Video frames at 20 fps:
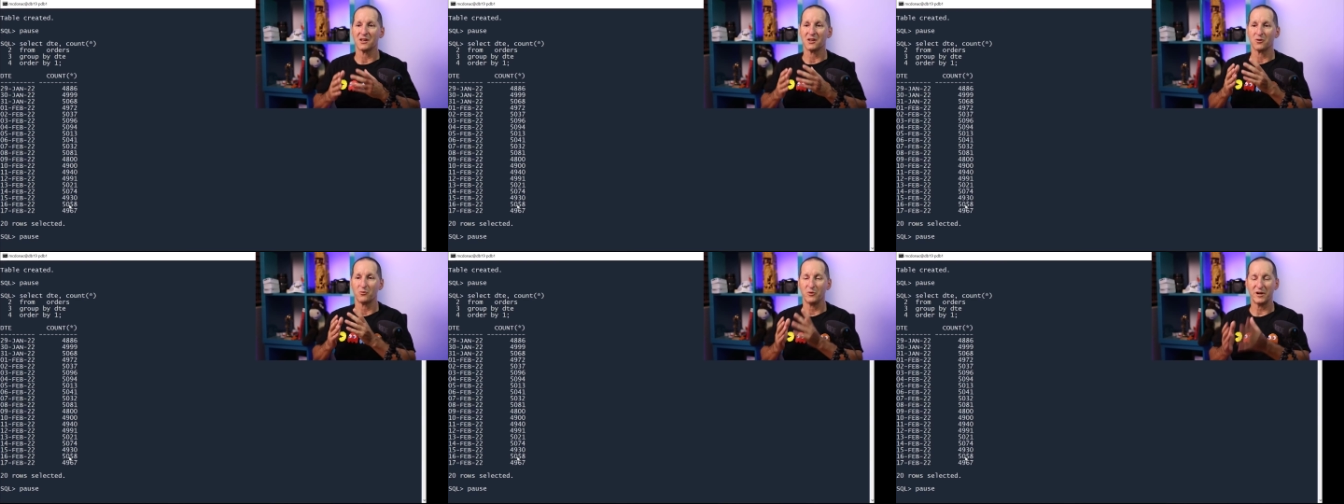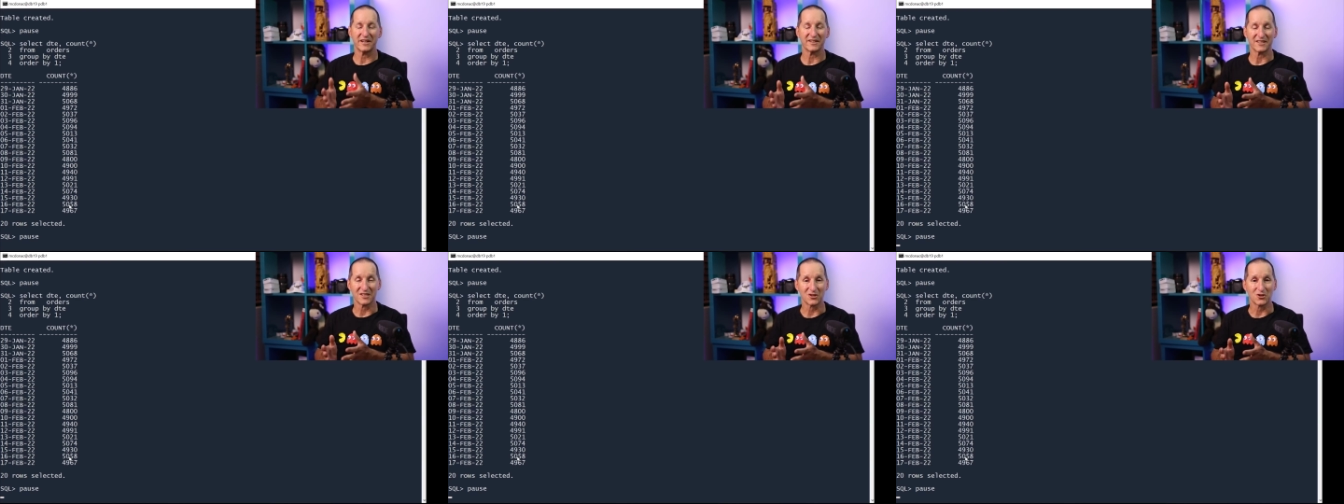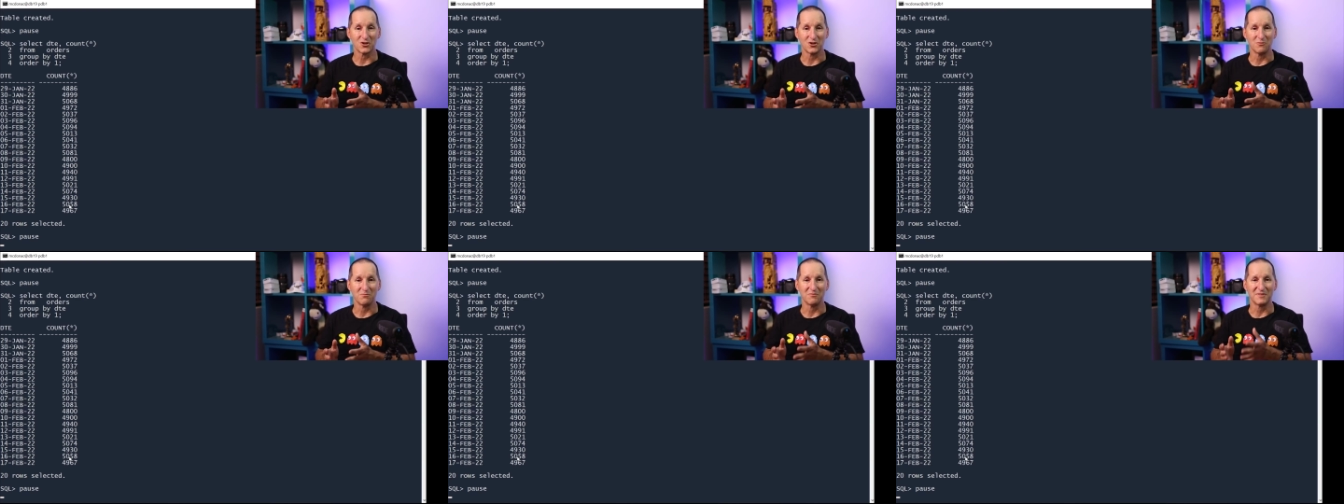We could
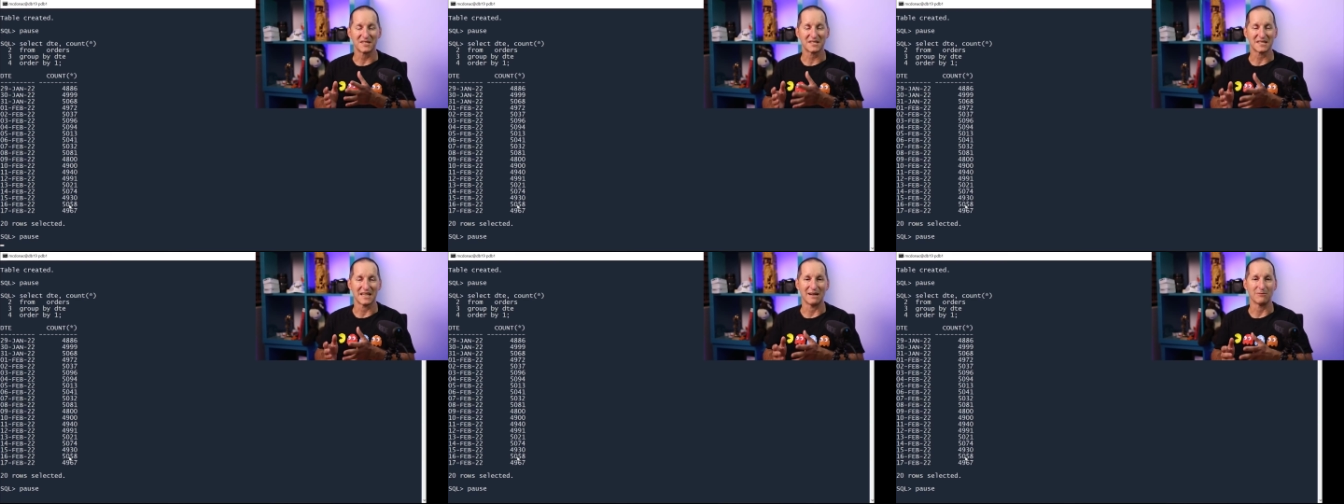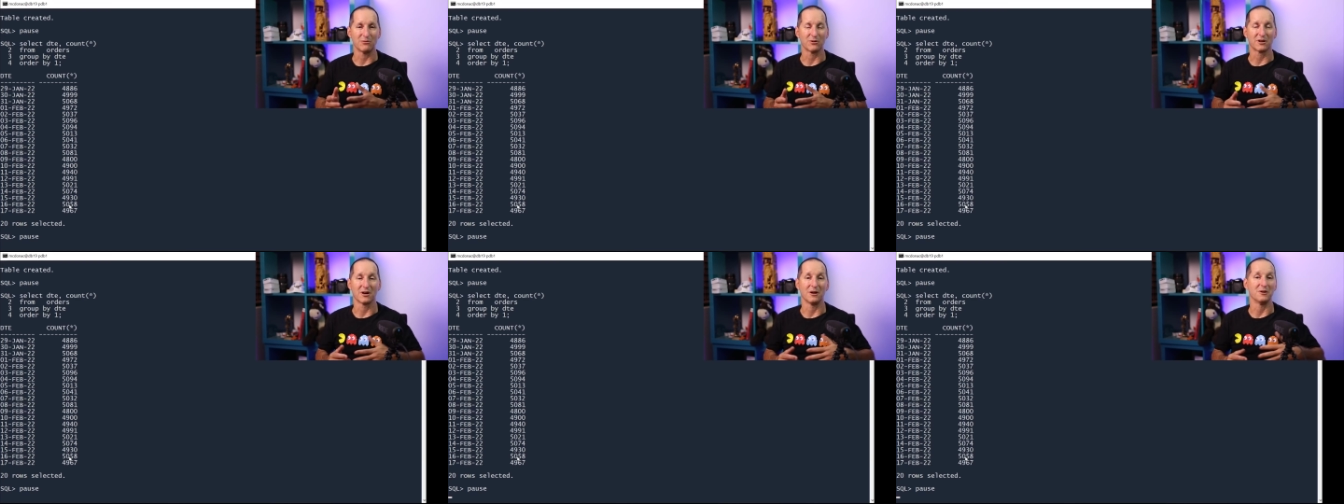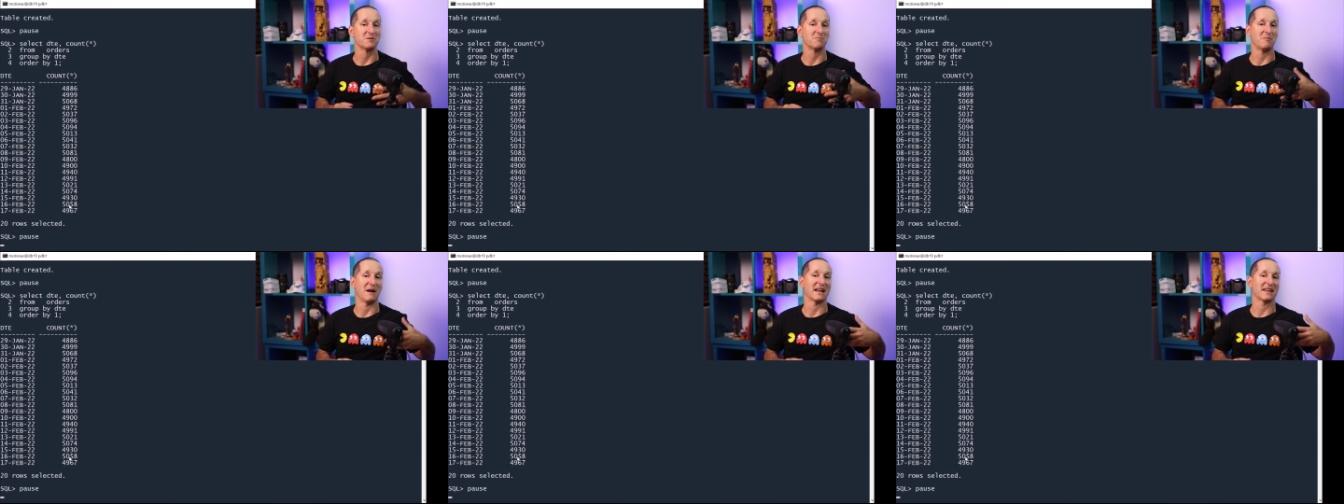assume this table goes
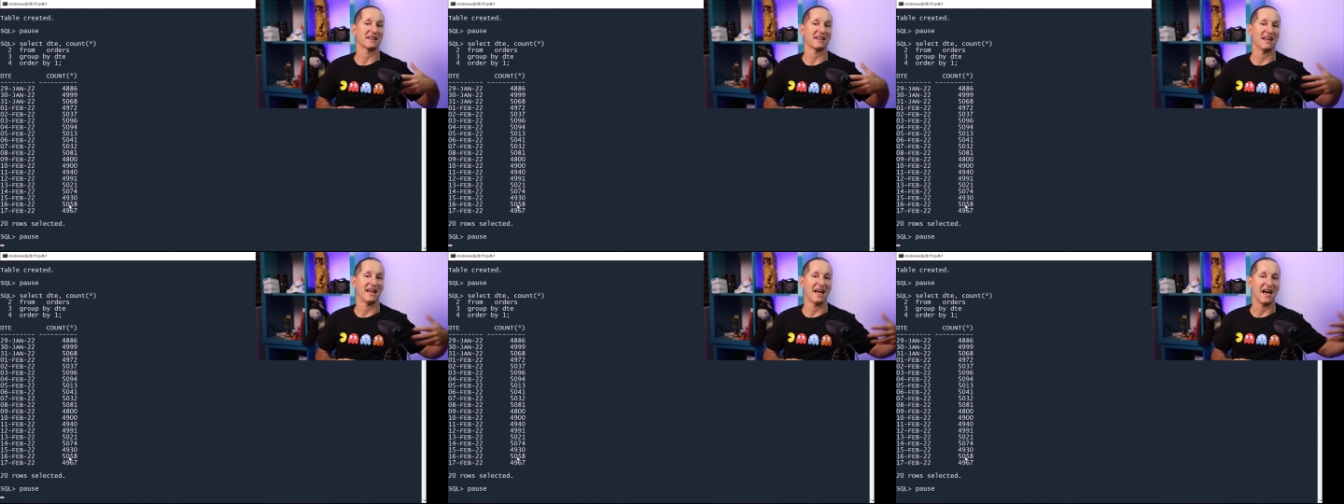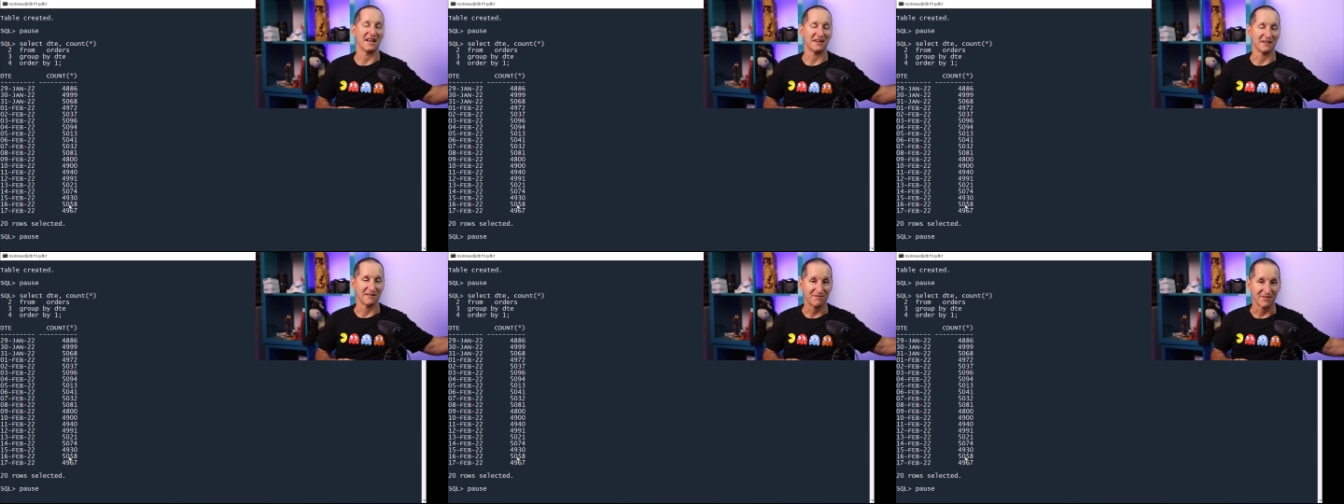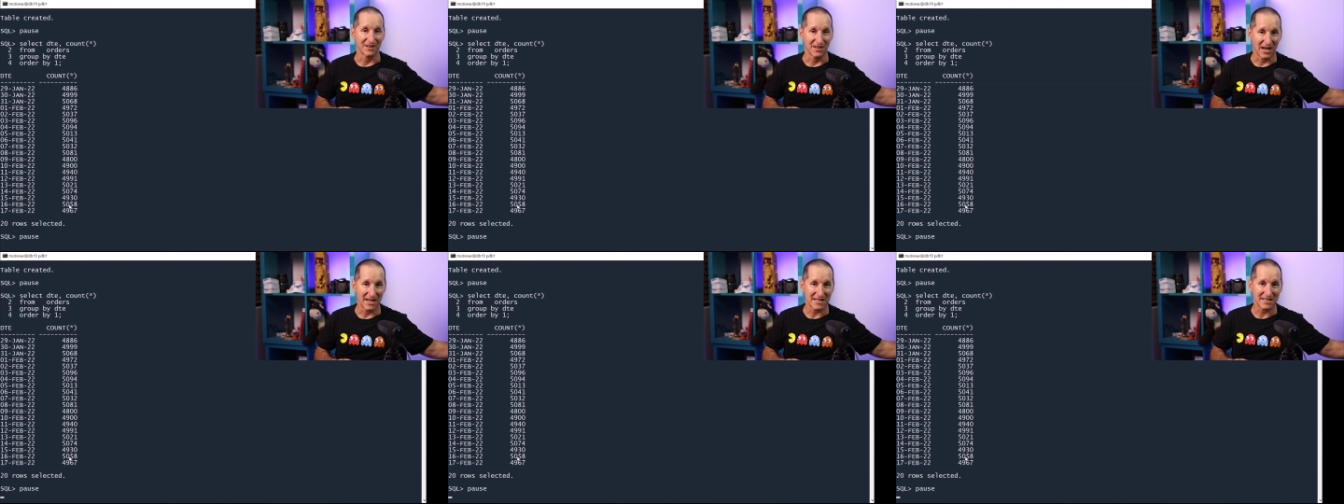back ad
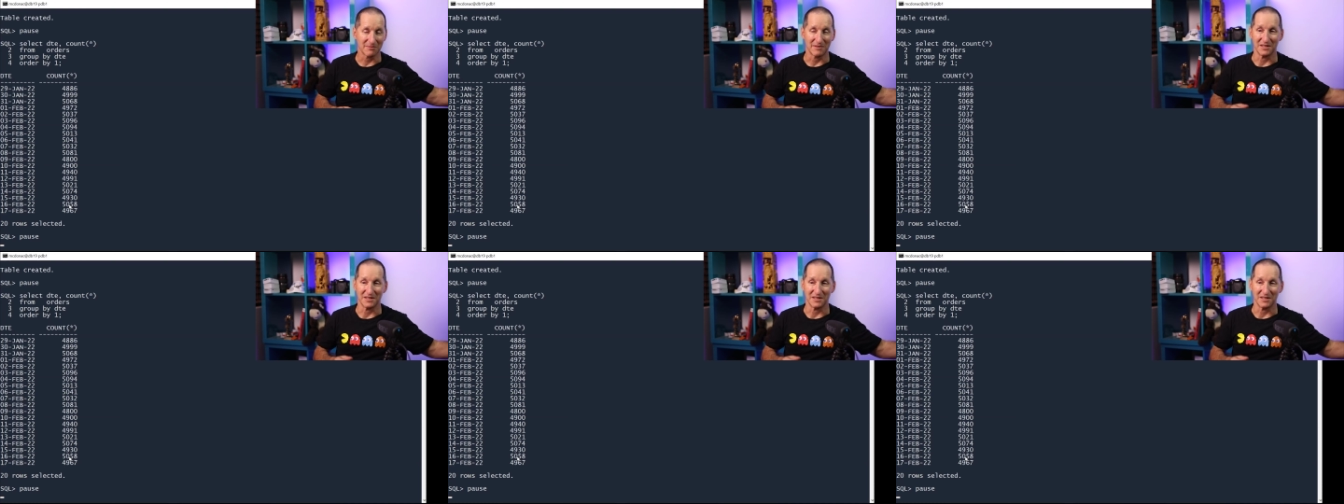infinitum.